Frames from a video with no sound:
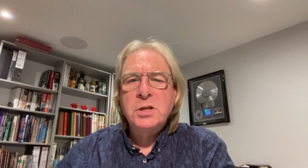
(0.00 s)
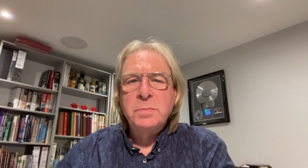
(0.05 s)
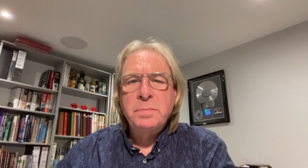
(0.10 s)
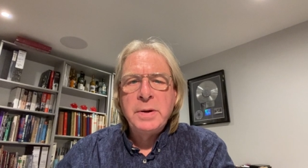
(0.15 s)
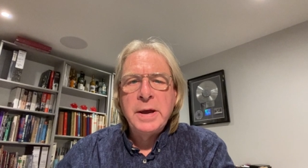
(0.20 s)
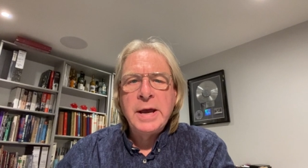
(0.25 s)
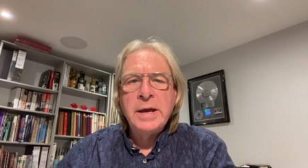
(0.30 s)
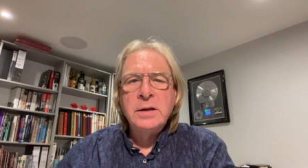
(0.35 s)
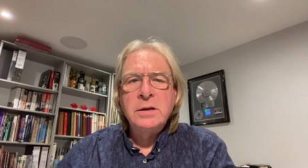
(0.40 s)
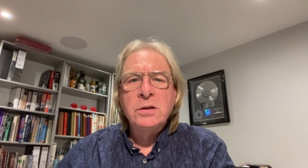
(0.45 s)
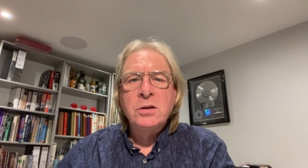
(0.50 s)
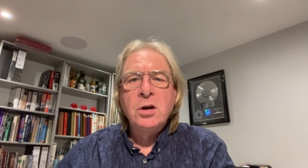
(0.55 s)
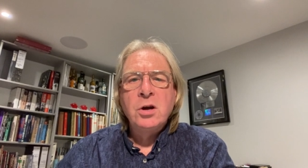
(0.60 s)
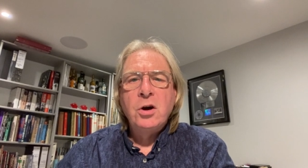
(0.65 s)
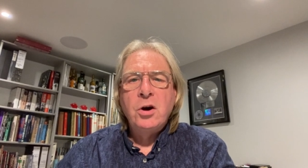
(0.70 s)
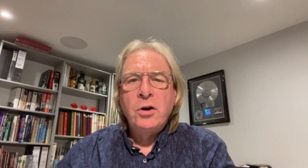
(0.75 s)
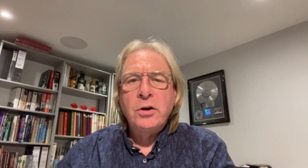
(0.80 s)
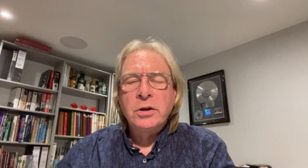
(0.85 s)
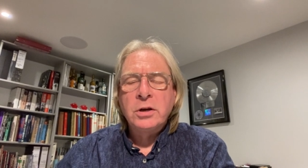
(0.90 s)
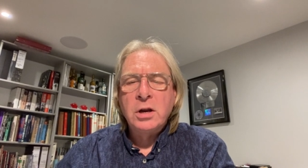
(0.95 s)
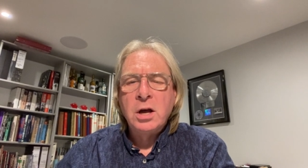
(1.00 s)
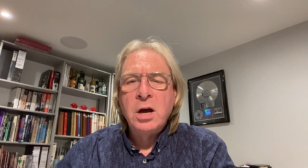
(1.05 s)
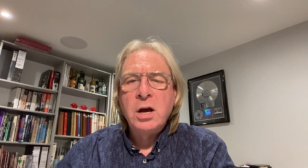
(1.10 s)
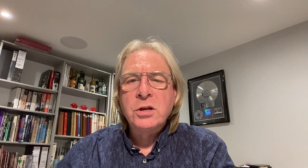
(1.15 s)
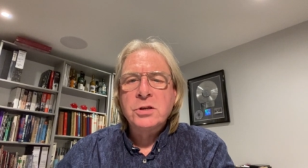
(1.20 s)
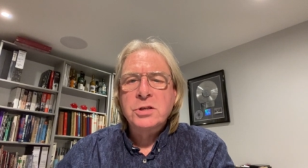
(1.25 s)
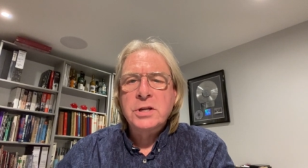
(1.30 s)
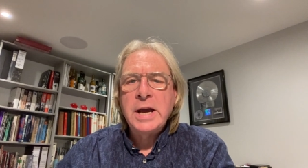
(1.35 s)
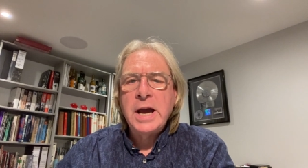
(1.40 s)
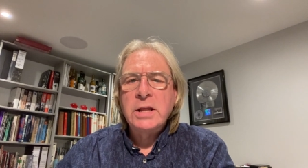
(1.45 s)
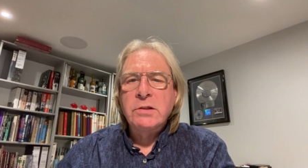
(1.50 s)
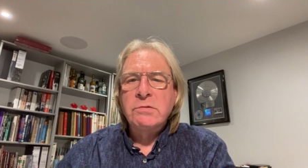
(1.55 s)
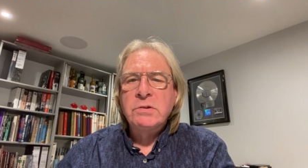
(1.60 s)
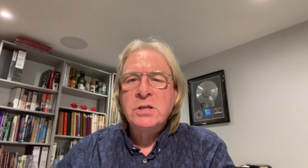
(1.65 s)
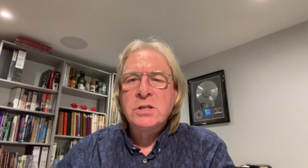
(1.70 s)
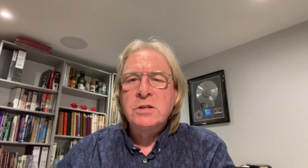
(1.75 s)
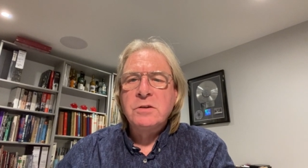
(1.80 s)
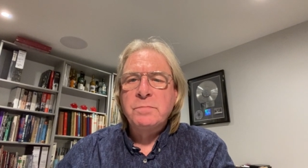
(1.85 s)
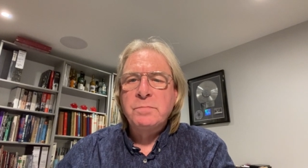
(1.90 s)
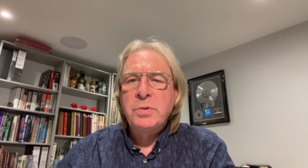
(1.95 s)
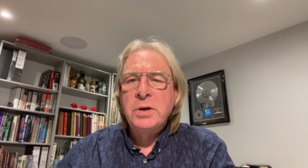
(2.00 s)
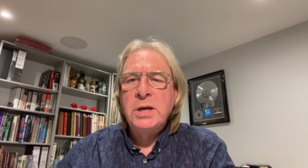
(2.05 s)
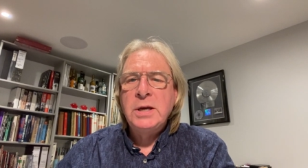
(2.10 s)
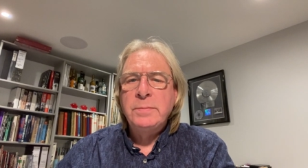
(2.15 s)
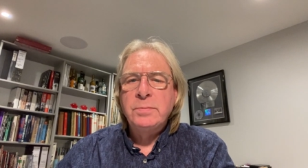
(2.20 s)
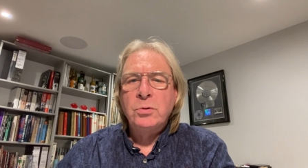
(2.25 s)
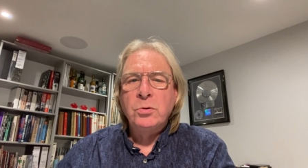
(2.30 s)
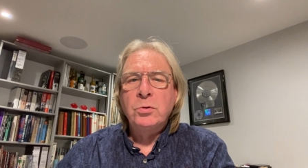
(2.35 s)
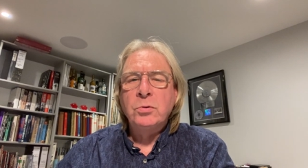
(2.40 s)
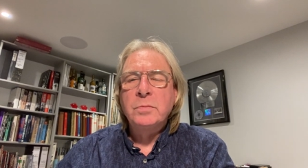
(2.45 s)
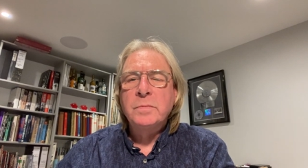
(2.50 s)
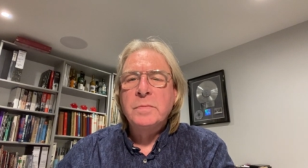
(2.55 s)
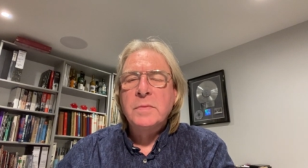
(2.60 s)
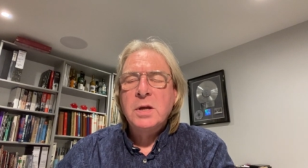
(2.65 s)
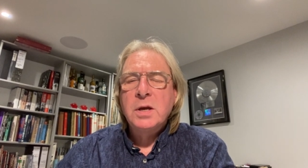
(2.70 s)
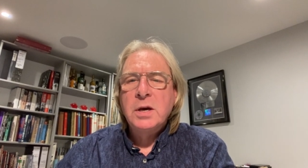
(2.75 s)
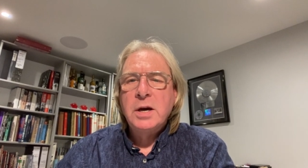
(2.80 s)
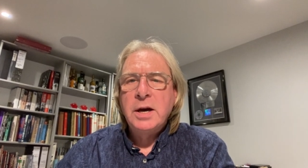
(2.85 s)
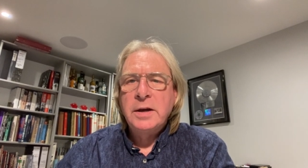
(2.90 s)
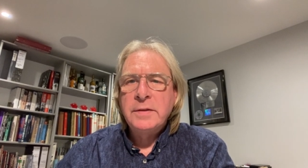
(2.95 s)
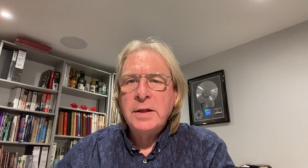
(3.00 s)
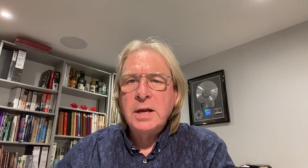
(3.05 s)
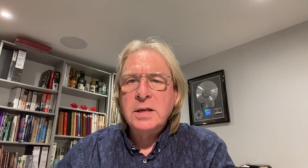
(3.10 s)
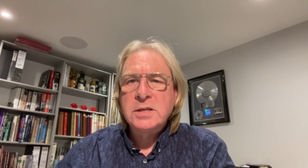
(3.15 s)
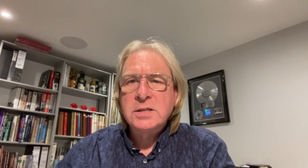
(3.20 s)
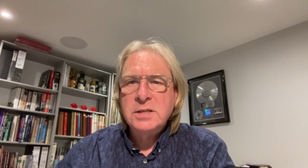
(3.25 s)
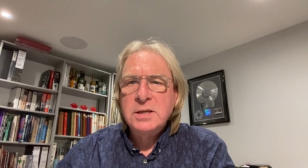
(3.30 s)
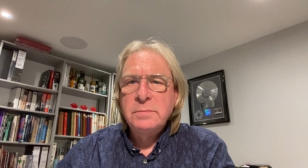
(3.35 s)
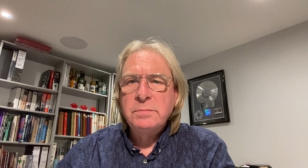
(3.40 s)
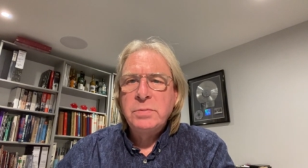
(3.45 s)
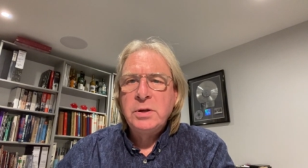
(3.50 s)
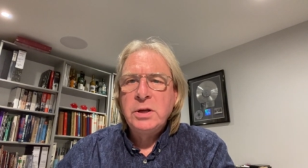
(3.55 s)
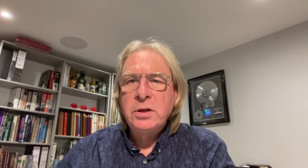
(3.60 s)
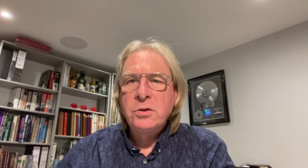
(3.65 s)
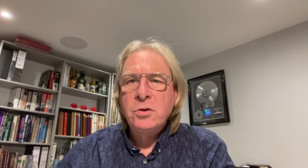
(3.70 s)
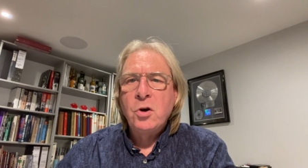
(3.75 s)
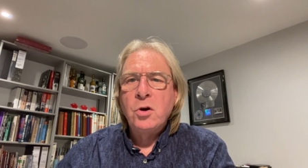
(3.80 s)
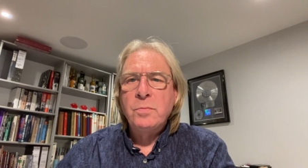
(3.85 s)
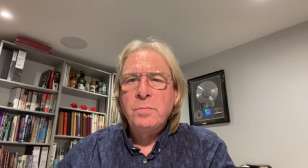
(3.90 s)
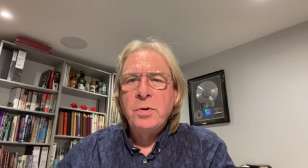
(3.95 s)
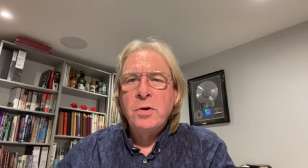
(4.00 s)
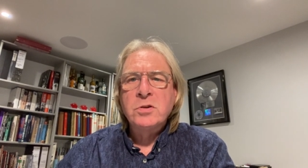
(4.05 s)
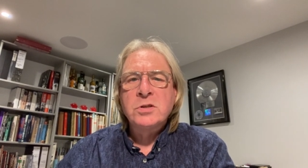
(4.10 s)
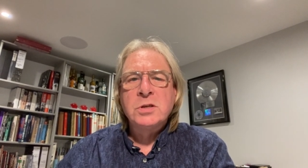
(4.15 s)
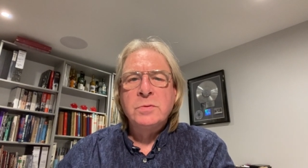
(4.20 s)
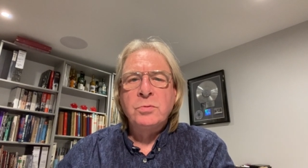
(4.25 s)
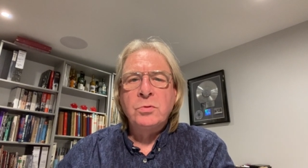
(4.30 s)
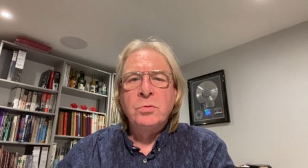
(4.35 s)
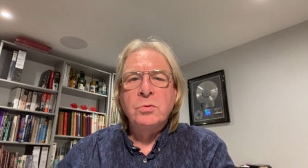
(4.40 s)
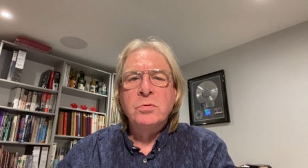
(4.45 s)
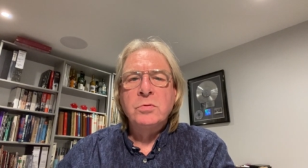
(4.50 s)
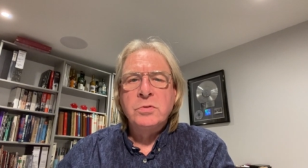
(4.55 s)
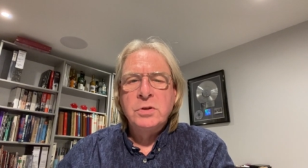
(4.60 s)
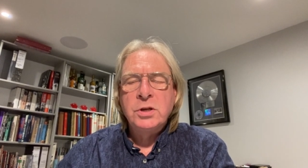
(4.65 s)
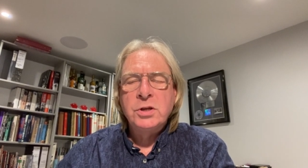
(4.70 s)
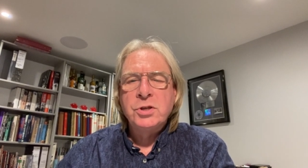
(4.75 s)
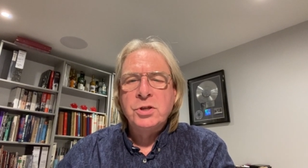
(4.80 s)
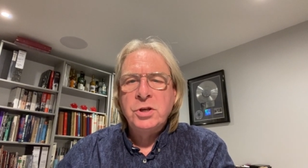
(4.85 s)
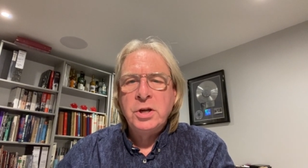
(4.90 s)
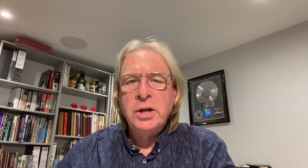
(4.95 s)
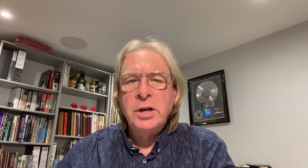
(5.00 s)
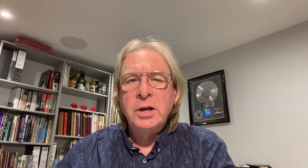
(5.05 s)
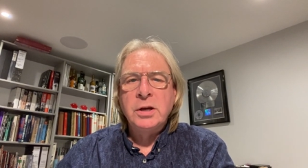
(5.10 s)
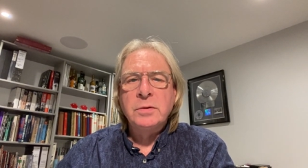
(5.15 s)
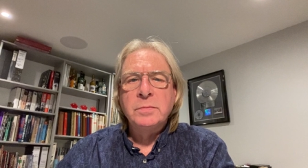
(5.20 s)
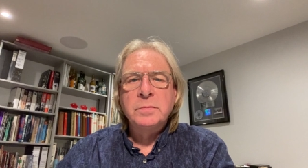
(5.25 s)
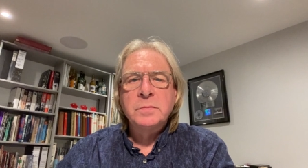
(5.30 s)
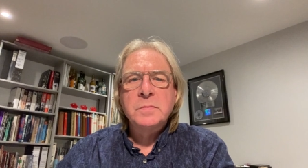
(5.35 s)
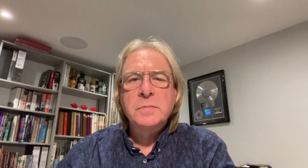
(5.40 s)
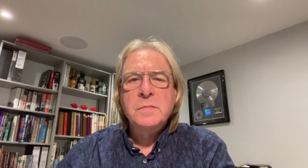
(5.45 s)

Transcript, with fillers: depend on large gatherings of people, and that's simply not possible this year.